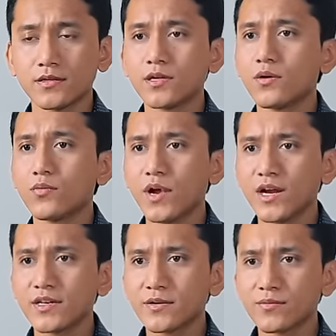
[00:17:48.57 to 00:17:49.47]
They'll
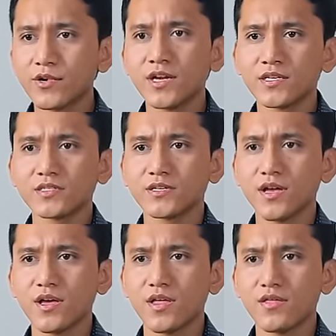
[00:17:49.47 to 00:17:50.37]
rack their brains,
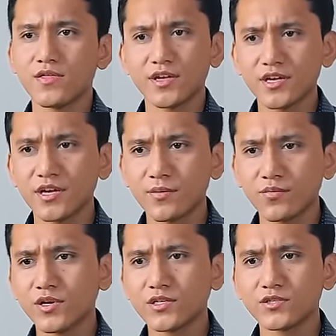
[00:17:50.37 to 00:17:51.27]
thinking of
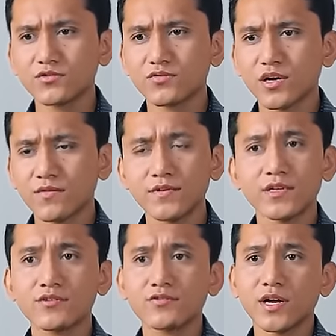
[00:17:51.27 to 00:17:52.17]
ways to cover
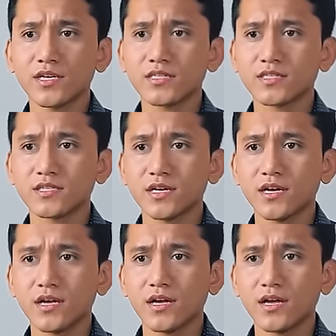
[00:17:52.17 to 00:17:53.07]
their tracks
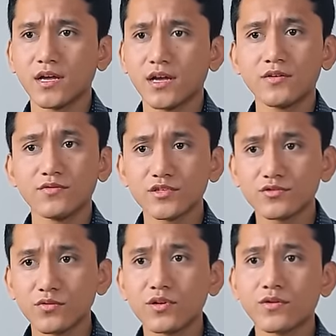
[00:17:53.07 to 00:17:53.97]
and
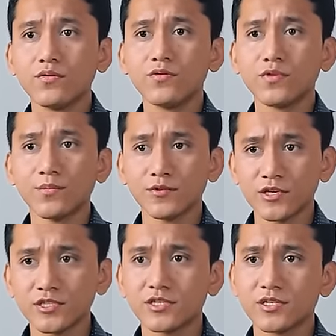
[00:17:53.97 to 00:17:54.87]
restore their own
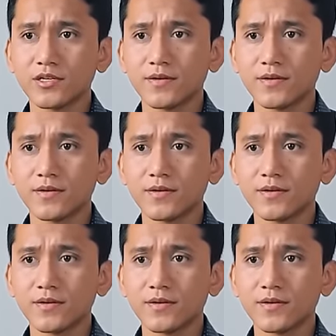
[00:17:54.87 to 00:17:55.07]
reputation.